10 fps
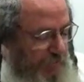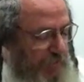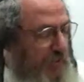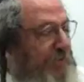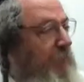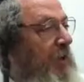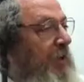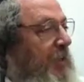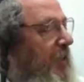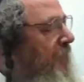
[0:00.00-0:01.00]
Because
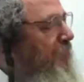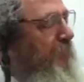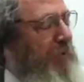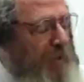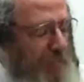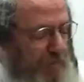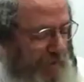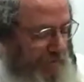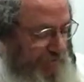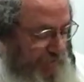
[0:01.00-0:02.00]
money is big
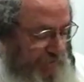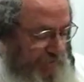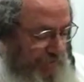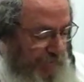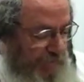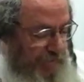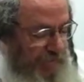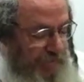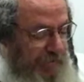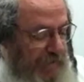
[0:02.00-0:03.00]
embarrassment.
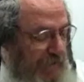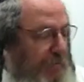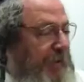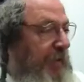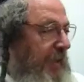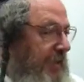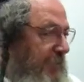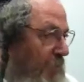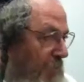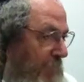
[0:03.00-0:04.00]
And anybody that
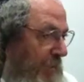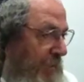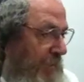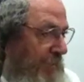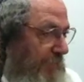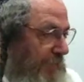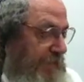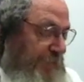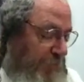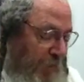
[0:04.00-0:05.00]
has more money
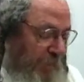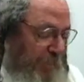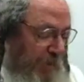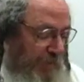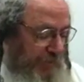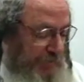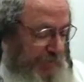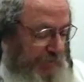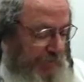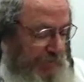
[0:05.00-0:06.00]
is more
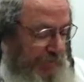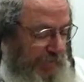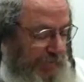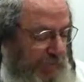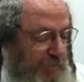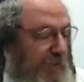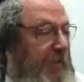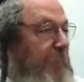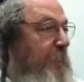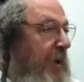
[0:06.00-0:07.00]
embarrassed. That's why
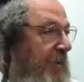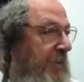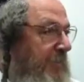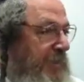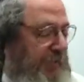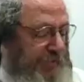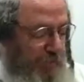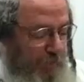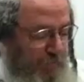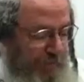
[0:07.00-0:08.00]
they buried themselves
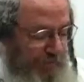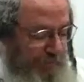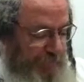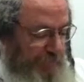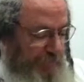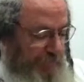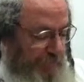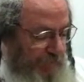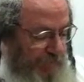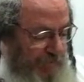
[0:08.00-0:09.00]
from embarrassment.
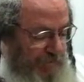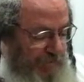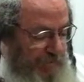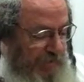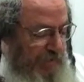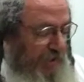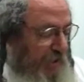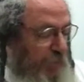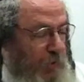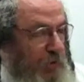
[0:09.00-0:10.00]
And
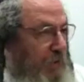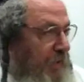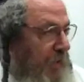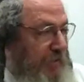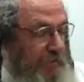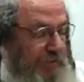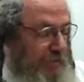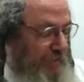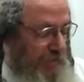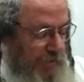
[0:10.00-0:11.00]
each one could not,
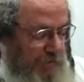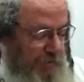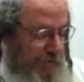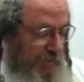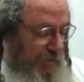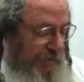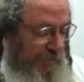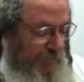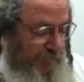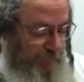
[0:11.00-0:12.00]
you know, could not
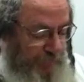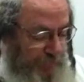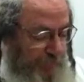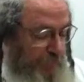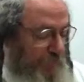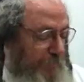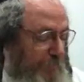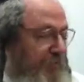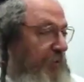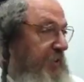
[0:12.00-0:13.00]
stand
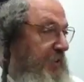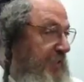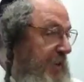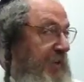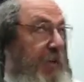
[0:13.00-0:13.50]
before his friend